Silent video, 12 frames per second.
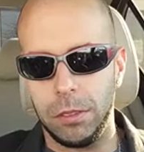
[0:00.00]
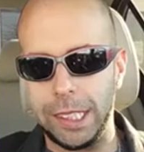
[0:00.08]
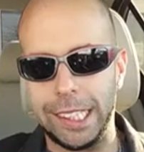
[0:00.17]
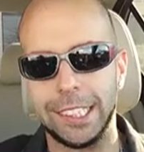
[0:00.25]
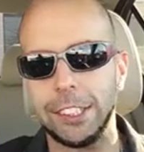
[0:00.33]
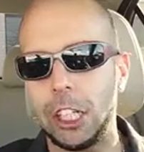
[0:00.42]

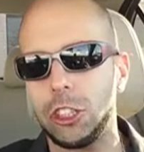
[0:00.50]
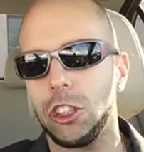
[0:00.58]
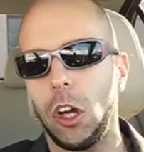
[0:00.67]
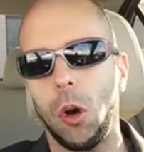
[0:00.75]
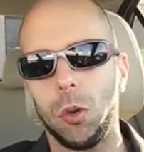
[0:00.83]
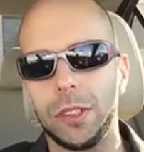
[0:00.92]
it's not
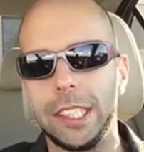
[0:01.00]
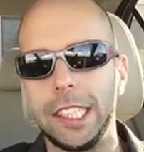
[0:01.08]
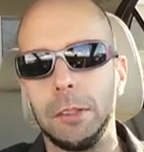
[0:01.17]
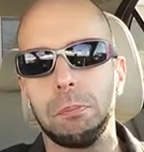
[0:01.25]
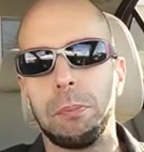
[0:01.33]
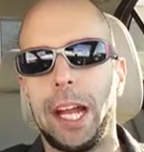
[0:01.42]

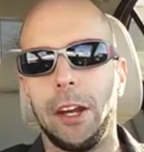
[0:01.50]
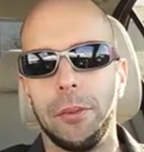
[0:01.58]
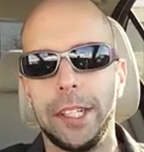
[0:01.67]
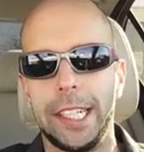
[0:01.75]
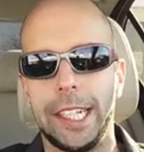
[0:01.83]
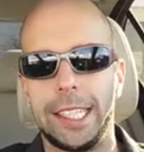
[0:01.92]
only
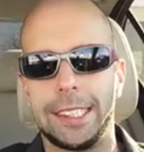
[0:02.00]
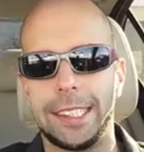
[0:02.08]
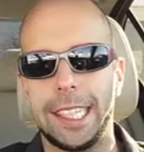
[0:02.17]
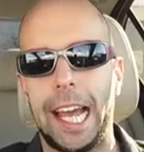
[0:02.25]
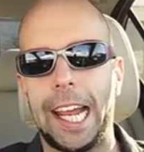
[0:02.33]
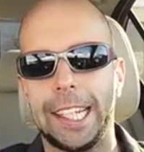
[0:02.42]
bury,
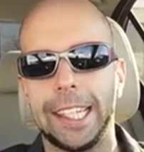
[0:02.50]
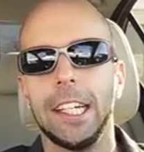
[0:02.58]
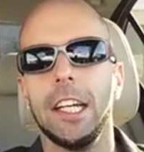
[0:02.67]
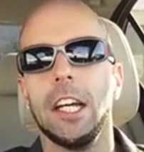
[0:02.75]
it's like